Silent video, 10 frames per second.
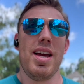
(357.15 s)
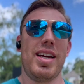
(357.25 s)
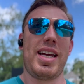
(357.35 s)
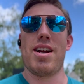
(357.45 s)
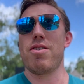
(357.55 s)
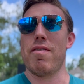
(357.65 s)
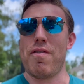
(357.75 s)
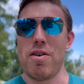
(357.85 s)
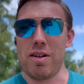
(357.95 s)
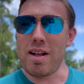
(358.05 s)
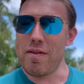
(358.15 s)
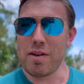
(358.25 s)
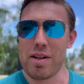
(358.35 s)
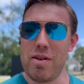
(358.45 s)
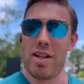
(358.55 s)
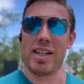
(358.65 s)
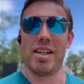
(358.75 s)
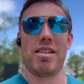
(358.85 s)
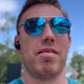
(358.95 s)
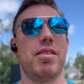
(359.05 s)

getting her to fall in love with you and all that kind of stuff.